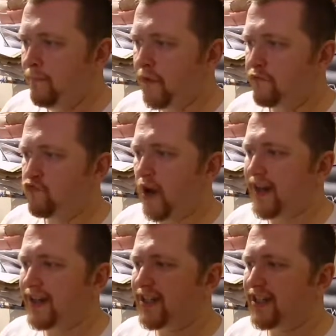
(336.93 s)

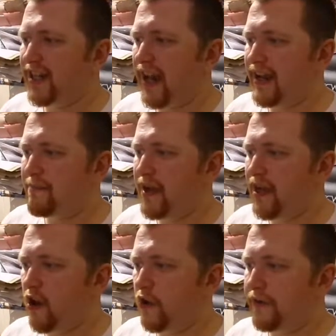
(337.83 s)
Ready to take
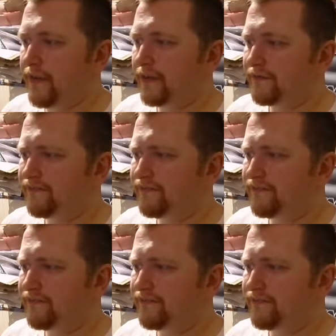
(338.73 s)
me on.